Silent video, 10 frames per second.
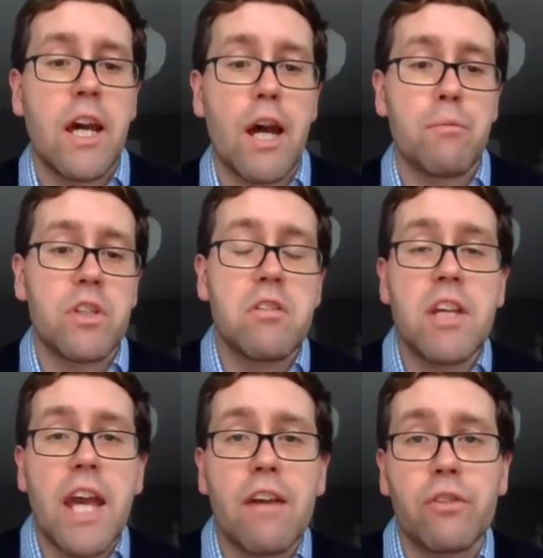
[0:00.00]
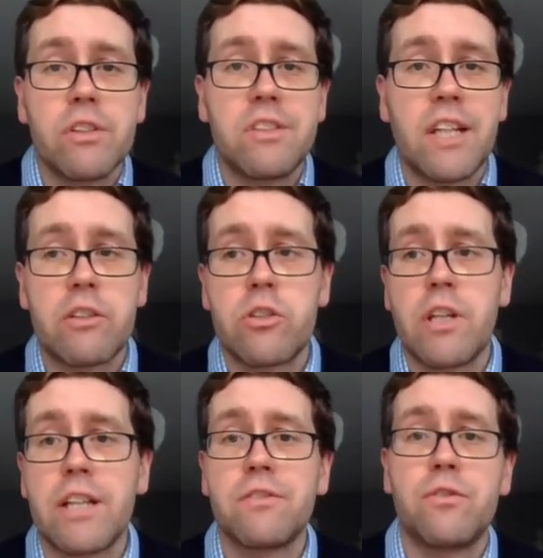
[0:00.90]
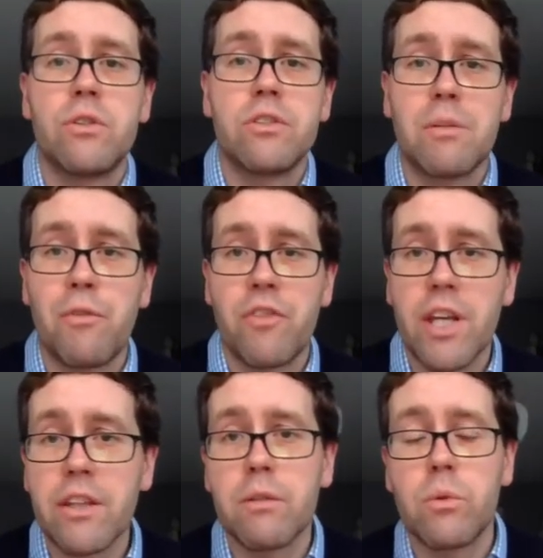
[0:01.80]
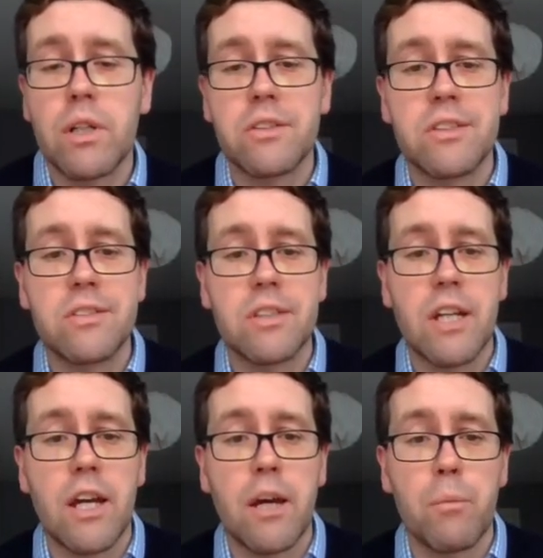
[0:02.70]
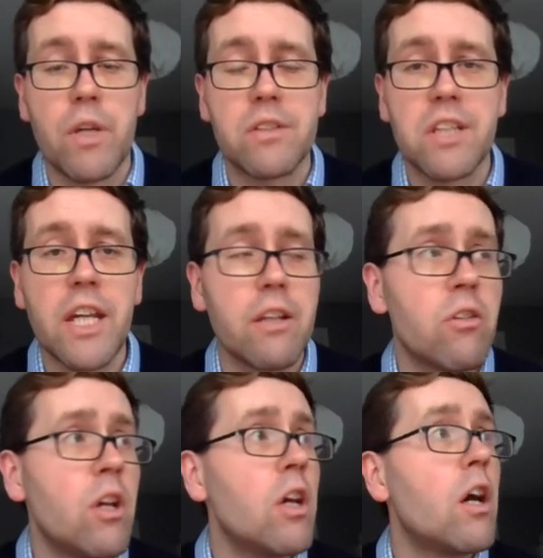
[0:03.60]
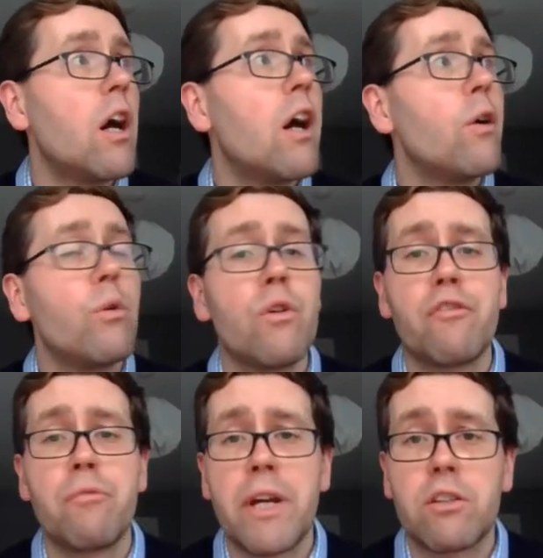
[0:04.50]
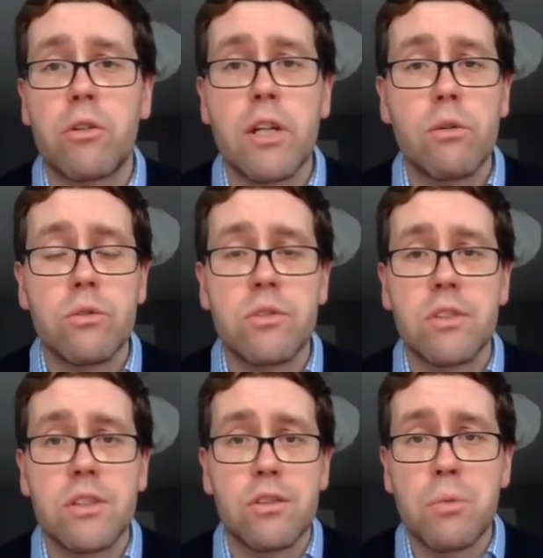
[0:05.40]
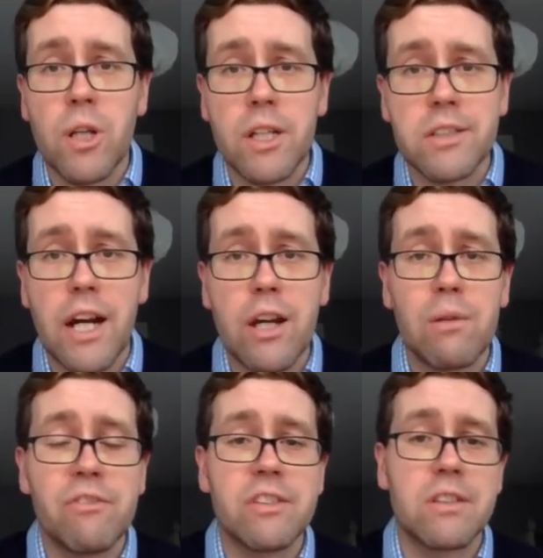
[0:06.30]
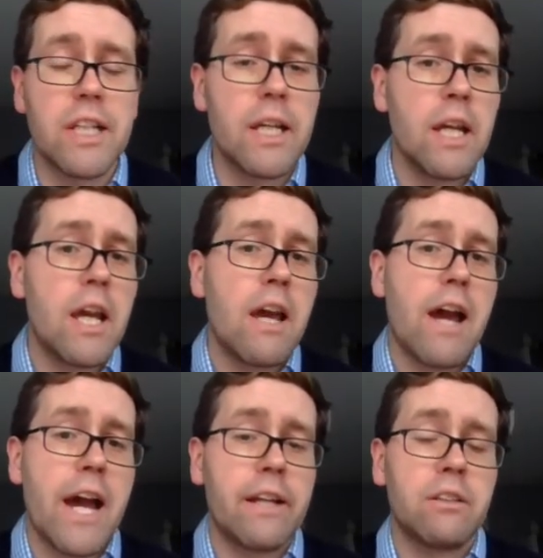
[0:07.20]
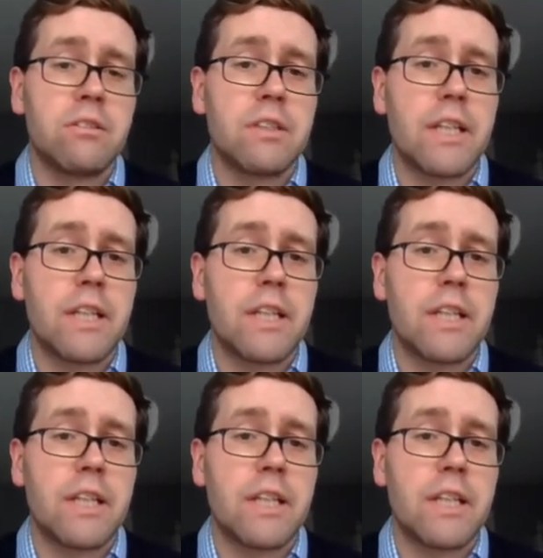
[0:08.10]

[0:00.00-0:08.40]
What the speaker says: The TA for this section, as for some of the other ones, is Kid, who you've met already, who's a super nice guy, obviously, and